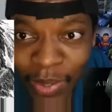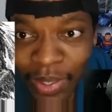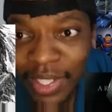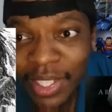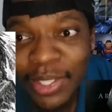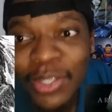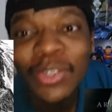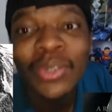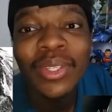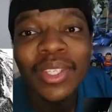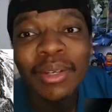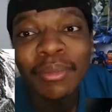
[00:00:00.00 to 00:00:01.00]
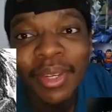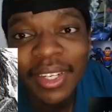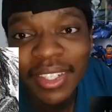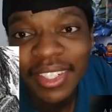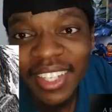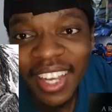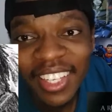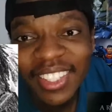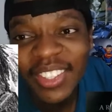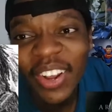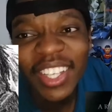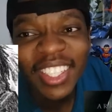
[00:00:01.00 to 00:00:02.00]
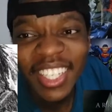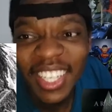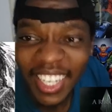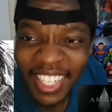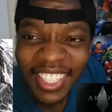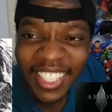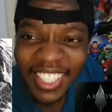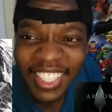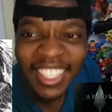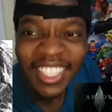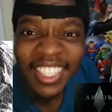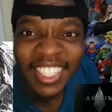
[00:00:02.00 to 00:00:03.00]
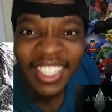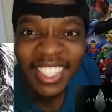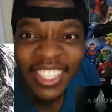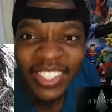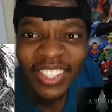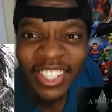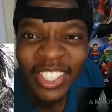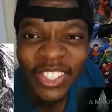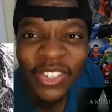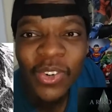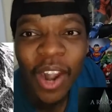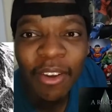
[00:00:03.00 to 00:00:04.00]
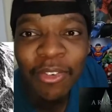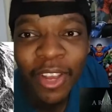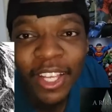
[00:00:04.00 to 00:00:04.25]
was, was as gruesome and daunting and as, you know, rough